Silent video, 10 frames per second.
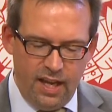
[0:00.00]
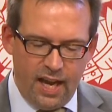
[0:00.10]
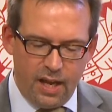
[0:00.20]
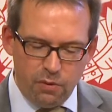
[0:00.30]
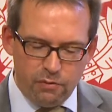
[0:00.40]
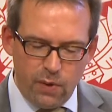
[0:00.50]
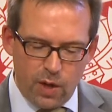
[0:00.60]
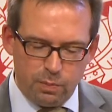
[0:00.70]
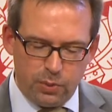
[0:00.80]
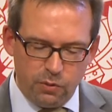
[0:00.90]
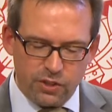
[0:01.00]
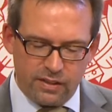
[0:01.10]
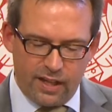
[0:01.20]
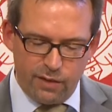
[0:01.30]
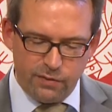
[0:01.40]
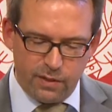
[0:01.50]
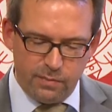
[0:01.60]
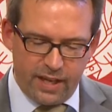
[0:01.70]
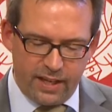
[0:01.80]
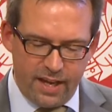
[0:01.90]
and throughout project
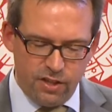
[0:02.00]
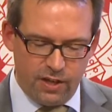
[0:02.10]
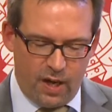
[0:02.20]
lifetime engage